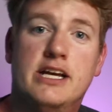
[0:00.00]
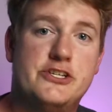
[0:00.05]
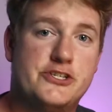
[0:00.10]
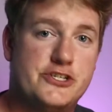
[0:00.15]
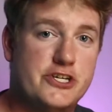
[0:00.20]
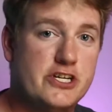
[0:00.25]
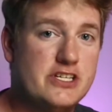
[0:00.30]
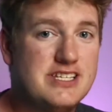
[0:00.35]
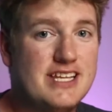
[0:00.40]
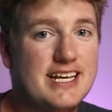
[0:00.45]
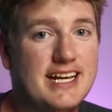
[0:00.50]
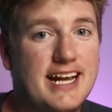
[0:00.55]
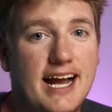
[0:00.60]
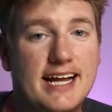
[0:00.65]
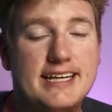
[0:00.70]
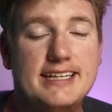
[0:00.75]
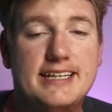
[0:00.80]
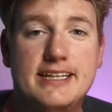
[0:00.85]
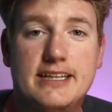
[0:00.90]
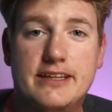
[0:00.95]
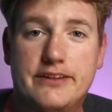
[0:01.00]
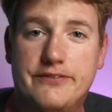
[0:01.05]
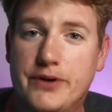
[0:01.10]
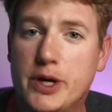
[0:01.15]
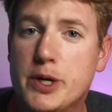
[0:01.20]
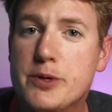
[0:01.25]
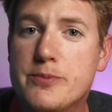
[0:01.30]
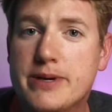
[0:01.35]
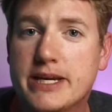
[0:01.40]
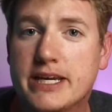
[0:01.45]
Just like I did at the
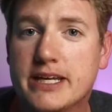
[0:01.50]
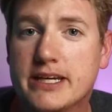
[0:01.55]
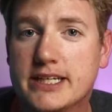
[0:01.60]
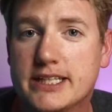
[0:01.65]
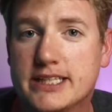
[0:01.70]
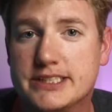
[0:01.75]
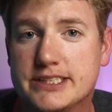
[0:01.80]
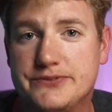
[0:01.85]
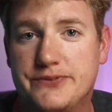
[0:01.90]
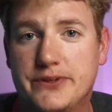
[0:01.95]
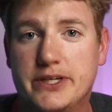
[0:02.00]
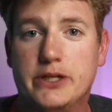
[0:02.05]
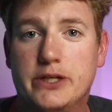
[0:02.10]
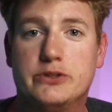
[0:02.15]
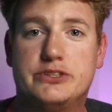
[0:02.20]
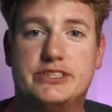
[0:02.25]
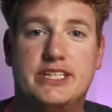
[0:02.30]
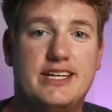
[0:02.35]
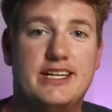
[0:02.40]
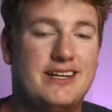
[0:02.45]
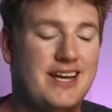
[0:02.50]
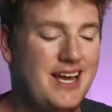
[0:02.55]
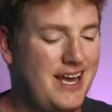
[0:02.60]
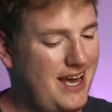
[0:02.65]
very beginning of this video, say,